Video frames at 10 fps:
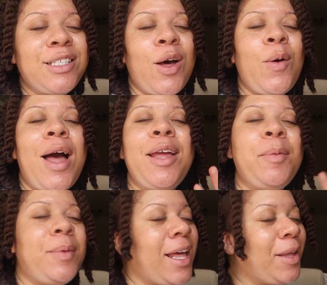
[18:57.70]
so I
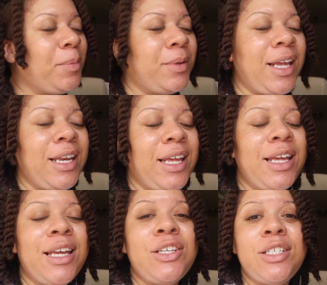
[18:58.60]
am not
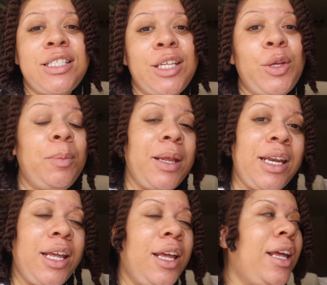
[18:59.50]
complaining. It's just the
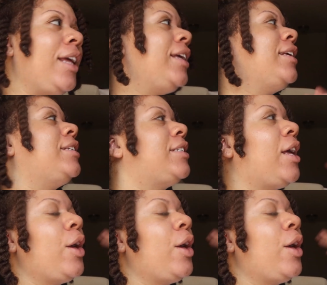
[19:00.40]
humidity is